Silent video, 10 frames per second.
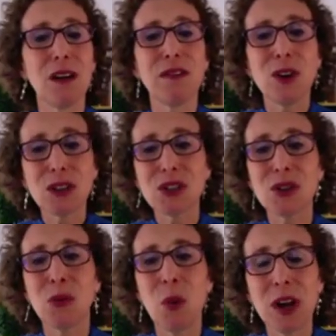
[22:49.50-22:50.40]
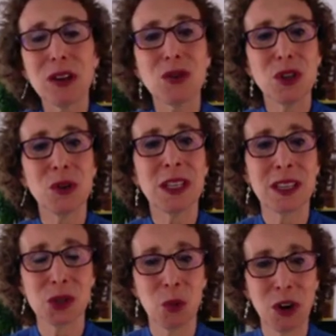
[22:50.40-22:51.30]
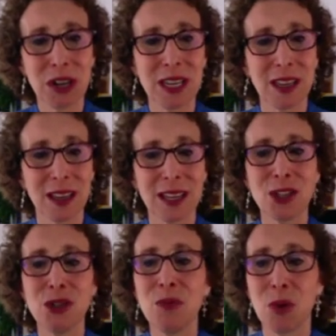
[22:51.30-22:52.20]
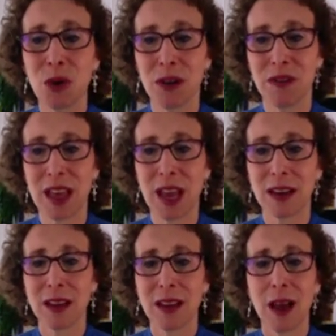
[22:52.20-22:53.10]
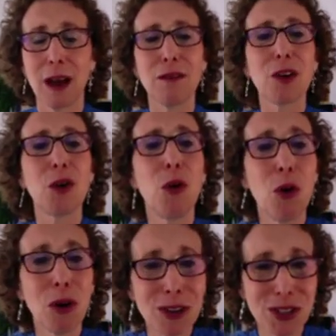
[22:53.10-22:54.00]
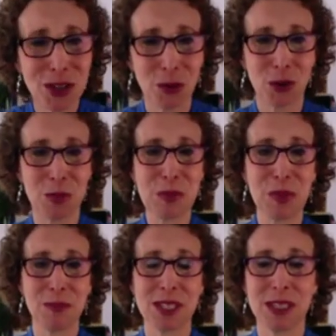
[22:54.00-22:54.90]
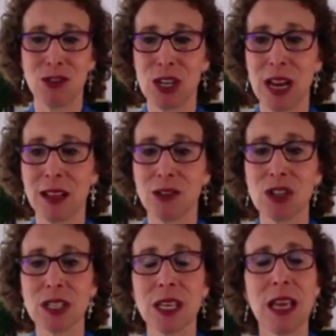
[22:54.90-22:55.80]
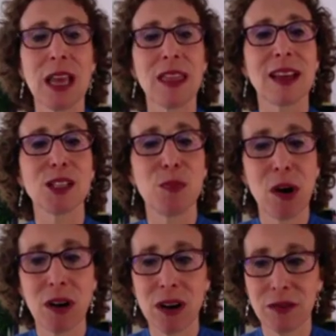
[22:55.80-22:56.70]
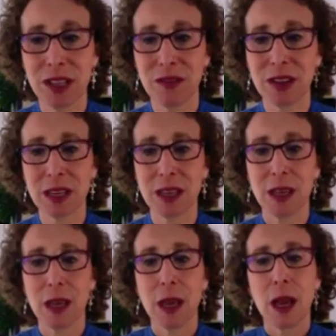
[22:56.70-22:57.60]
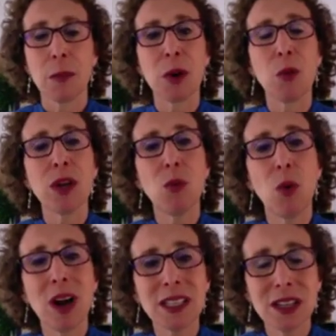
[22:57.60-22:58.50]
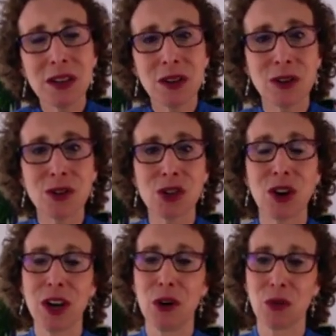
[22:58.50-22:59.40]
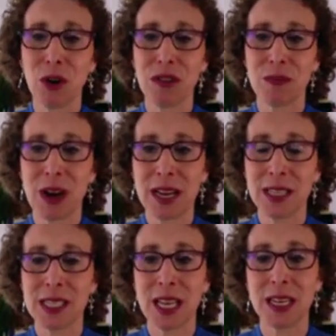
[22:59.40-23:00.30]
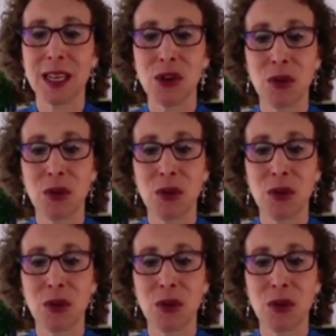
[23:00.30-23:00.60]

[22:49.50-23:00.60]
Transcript: Focus on what you're doing that's working and do more of that. Of course, there will be bumps and challenges. That's part of living. But we want to nurture a growth mindset in